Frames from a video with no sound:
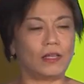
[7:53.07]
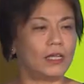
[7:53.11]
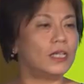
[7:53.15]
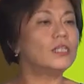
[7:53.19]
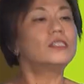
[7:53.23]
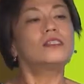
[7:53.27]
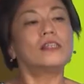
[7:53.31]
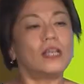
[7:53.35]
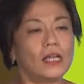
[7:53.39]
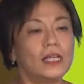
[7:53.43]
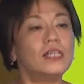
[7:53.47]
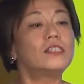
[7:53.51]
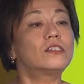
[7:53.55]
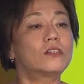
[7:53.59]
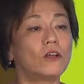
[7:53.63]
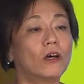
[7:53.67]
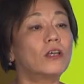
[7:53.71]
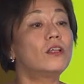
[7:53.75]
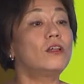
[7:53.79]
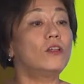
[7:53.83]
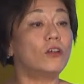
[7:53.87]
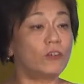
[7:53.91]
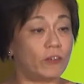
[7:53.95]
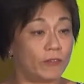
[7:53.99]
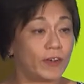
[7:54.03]
It's
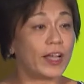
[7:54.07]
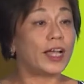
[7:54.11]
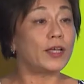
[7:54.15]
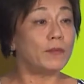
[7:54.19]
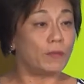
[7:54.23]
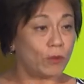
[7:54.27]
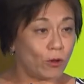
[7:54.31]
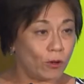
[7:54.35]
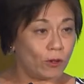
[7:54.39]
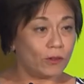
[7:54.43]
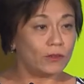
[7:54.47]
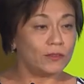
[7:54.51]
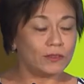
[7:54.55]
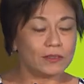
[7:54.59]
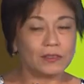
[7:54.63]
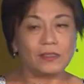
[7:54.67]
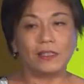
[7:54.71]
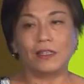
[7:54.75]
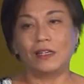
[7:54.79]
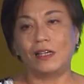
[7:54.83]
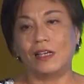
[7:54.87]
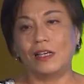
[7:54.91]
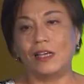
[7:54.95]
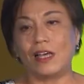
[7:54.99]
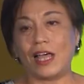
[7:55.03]
got a lot of eyeballs.
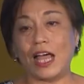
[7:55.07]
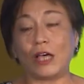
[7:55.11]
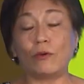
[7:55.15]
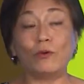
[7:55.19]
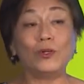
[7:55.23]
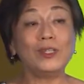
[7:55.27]
I